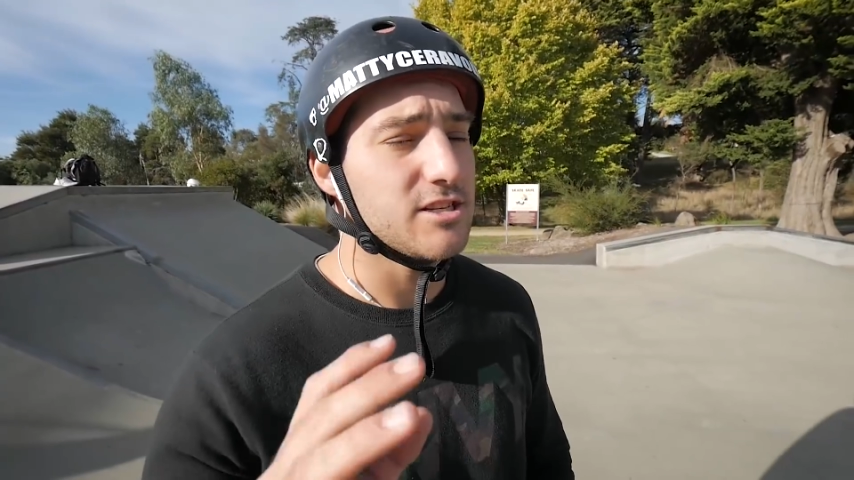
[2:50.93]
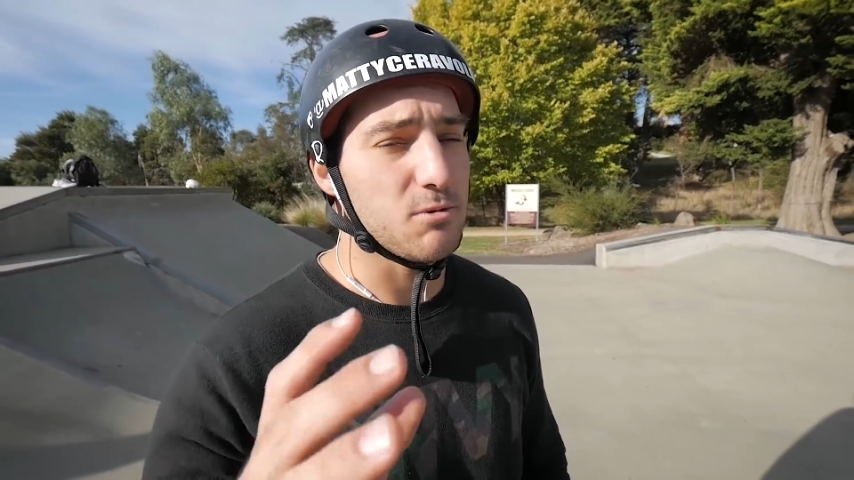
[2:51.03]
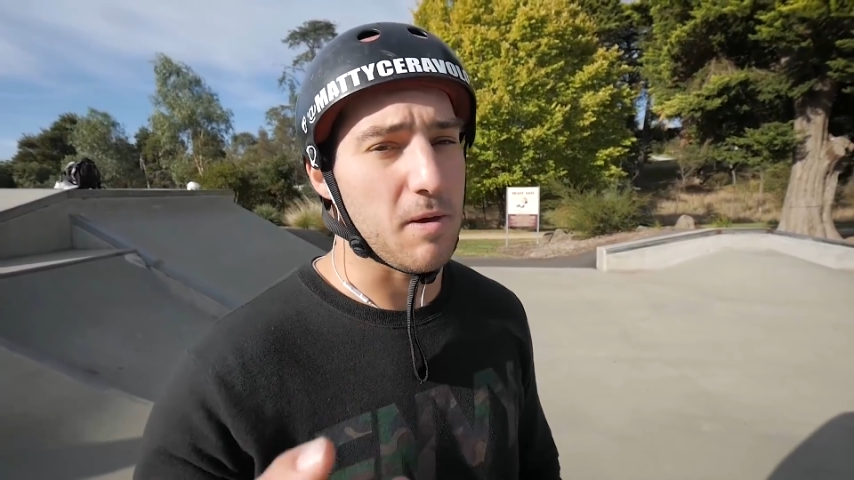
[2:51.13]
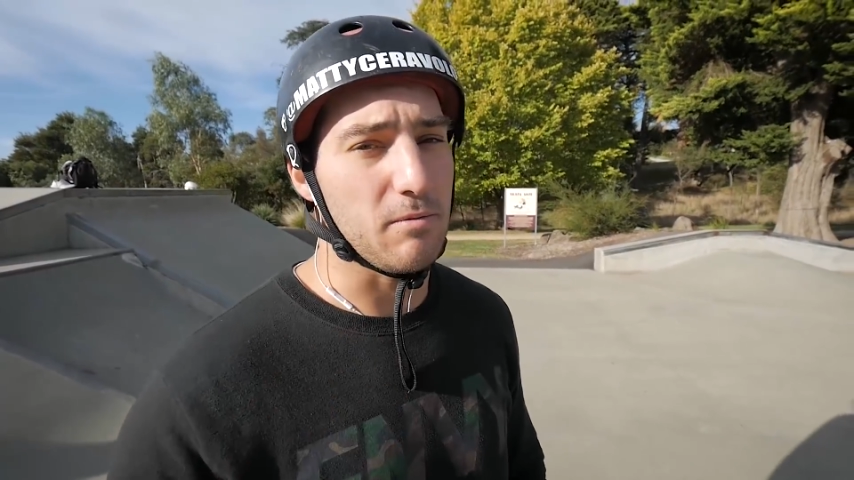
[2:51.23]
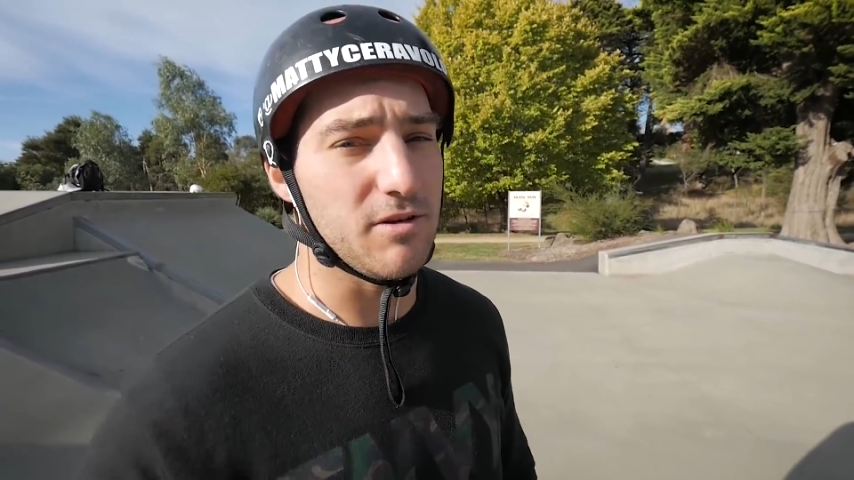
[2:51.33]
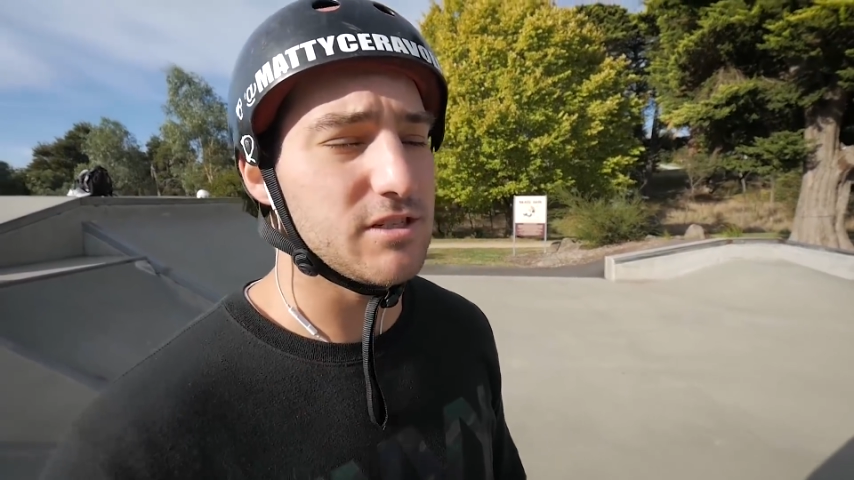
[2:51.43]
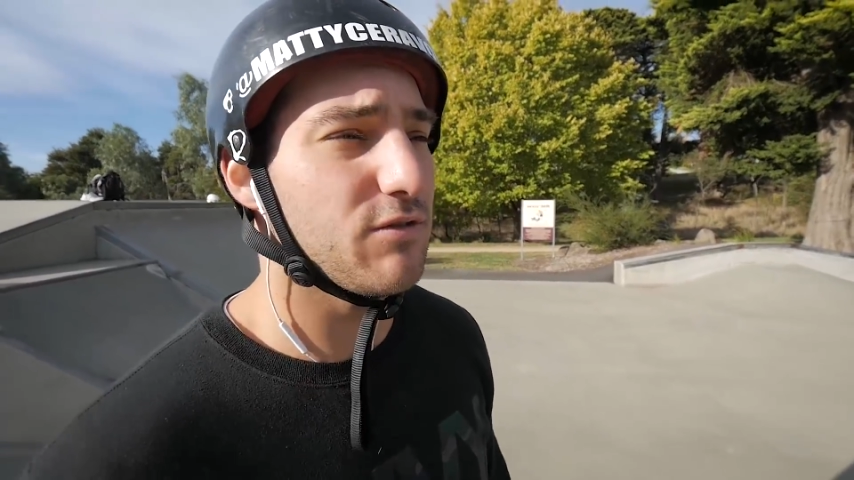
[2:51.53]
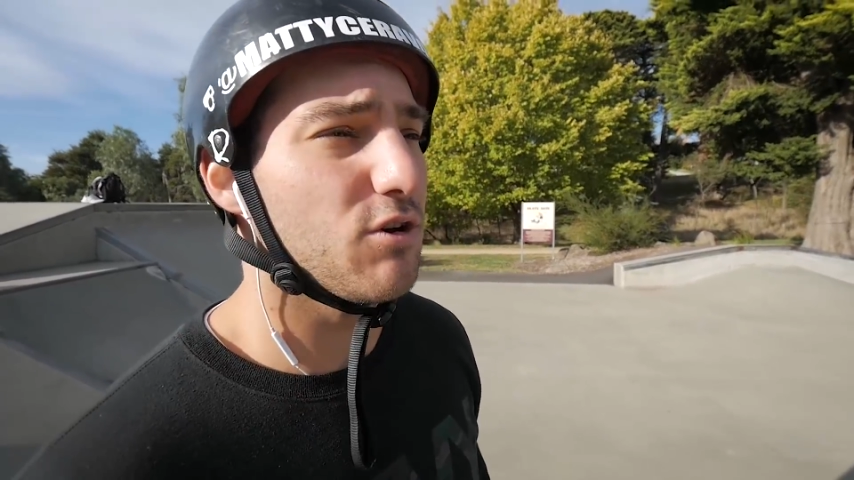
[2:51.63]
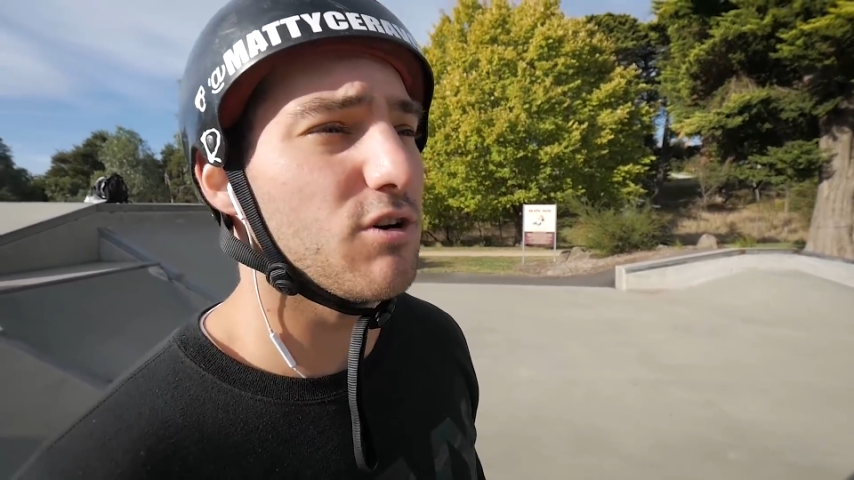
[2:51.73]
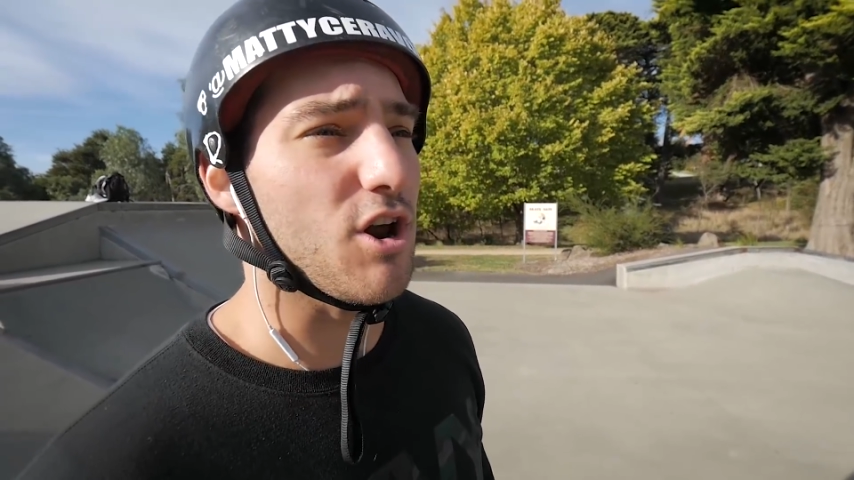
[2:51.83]
to people is
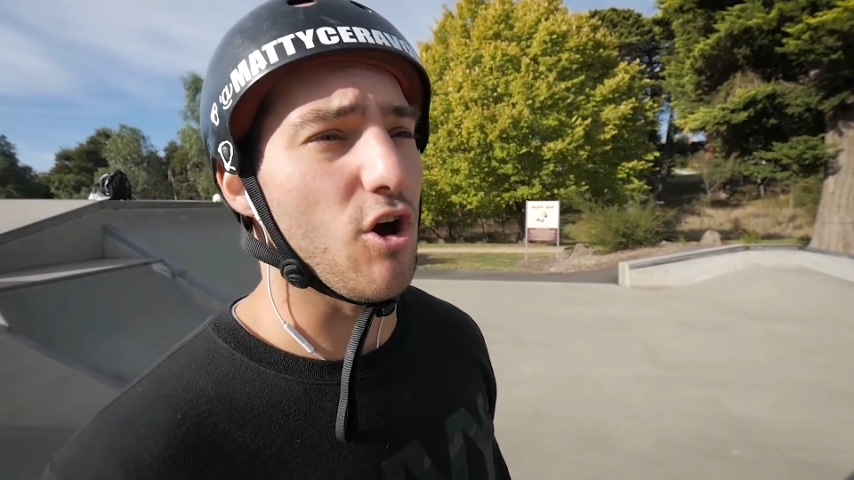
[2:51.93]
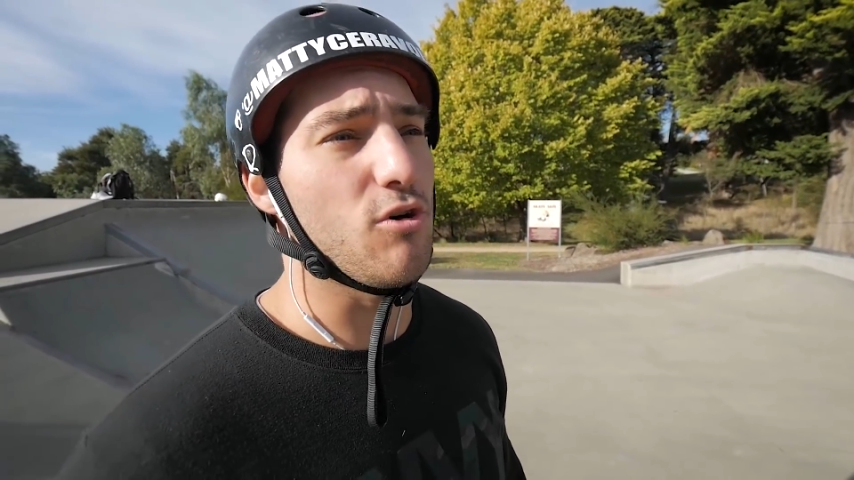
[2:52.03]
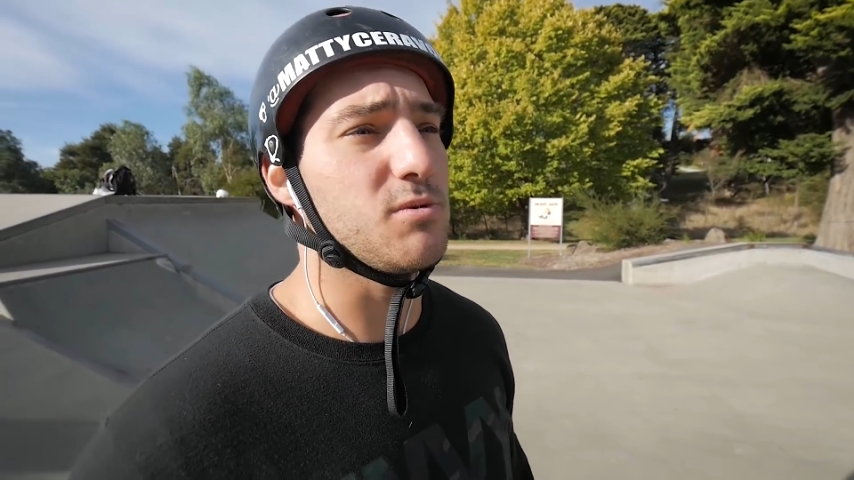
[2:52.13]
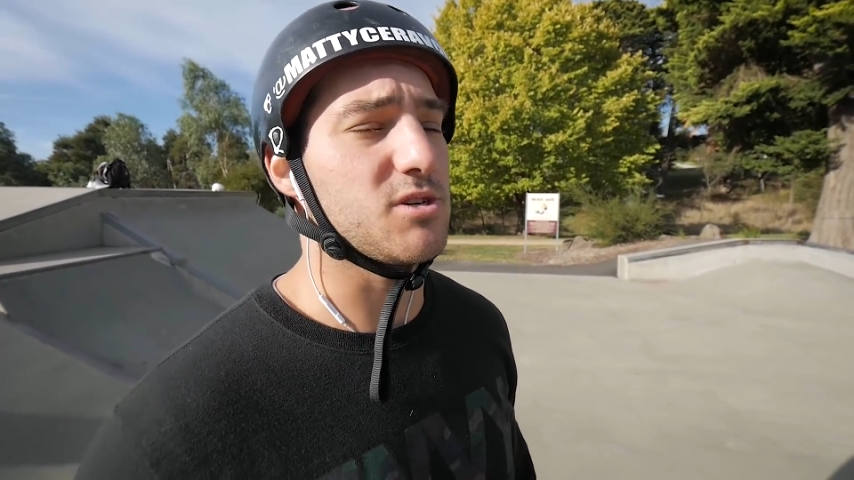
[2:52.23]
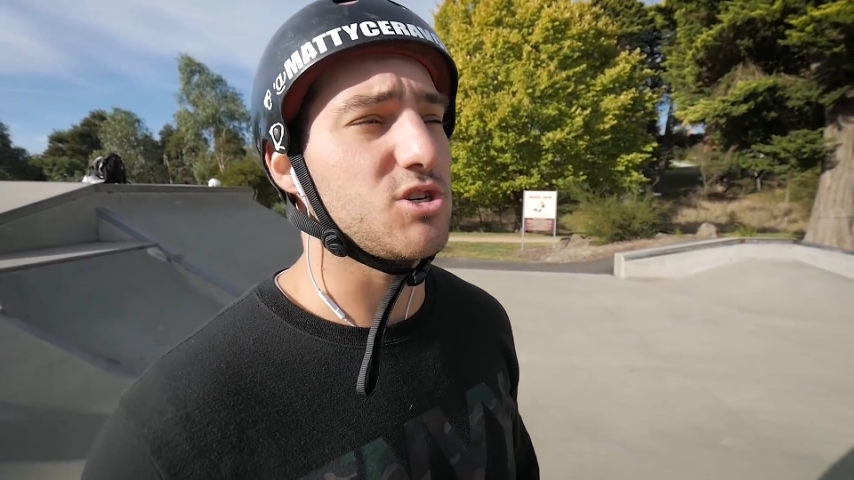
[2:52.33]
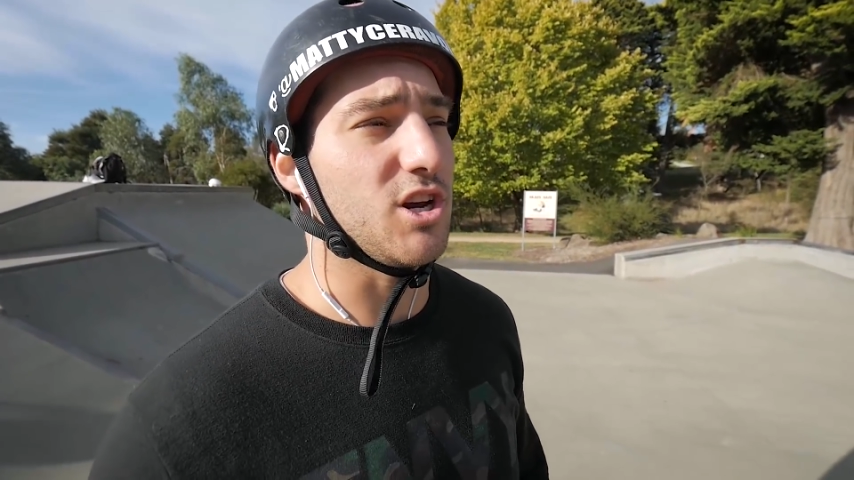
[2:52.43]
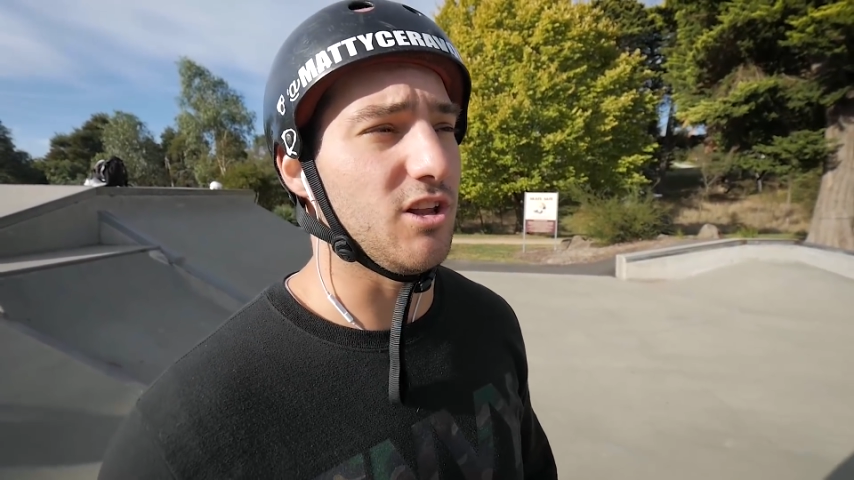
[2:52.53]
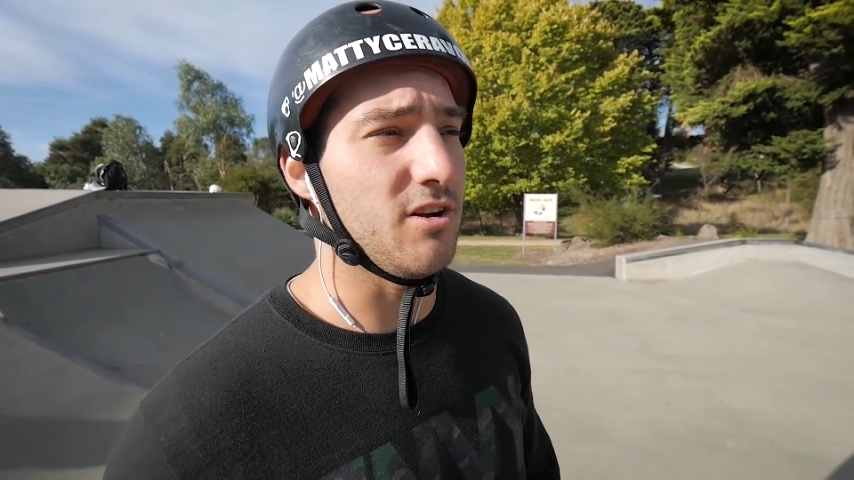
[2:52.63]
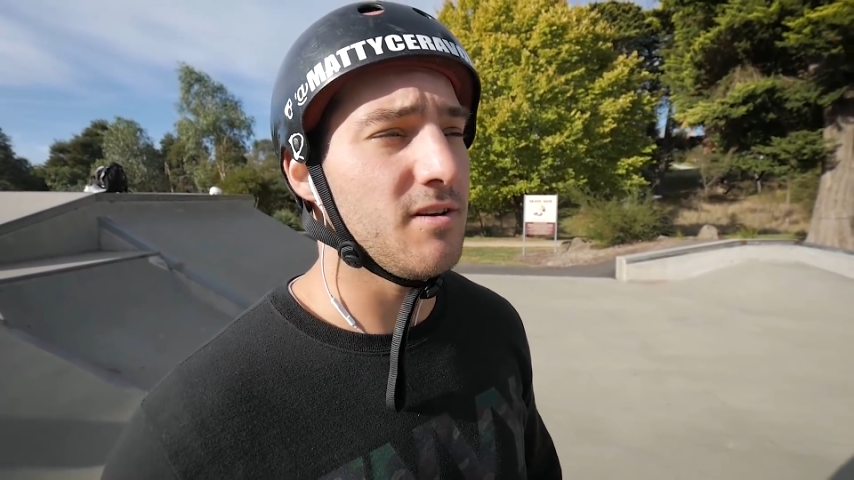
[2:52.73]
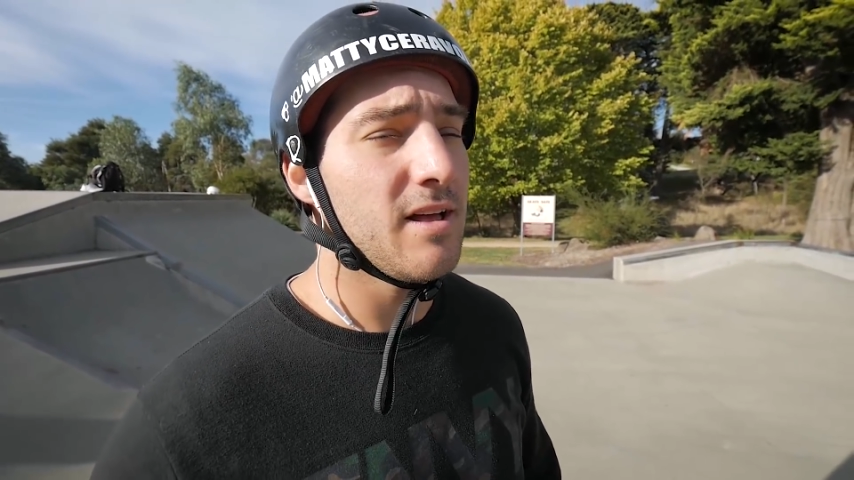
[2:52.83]
if you're at home just
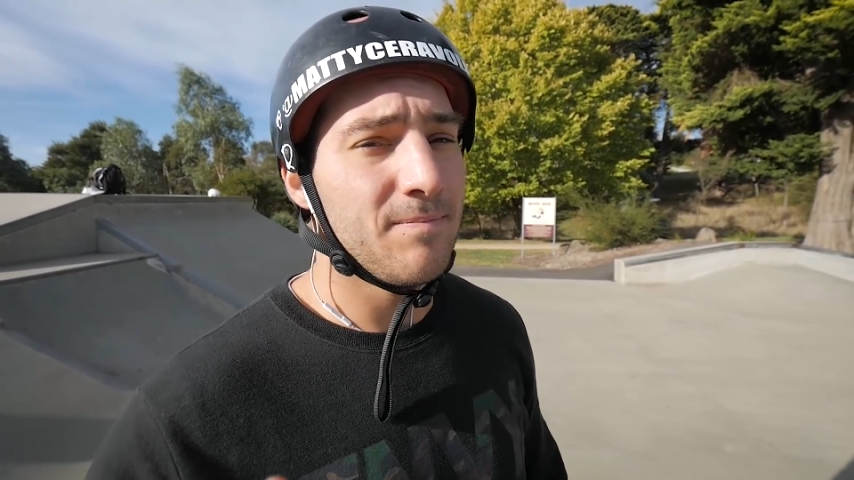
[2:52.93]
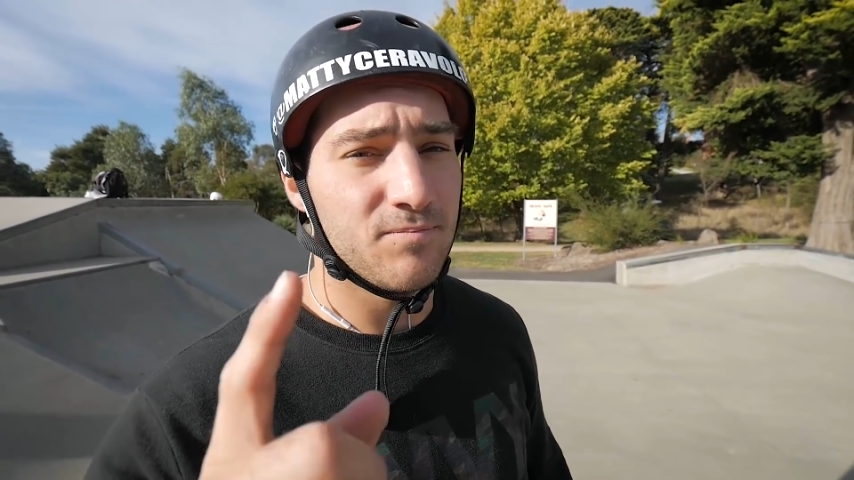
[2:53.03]
chilling,